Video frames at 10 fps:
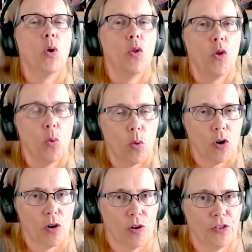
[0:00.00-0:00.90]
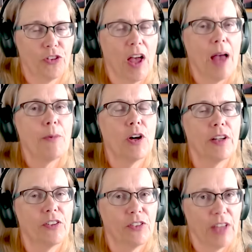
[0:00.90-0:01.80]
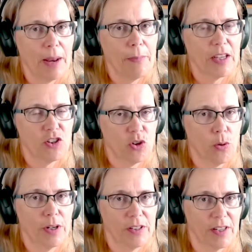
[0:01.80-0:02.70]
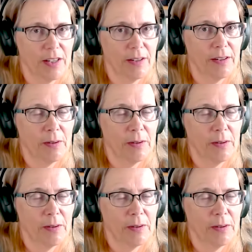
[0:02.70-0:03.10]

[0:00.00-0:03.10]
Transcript: the worlds I'm going to set my stories in.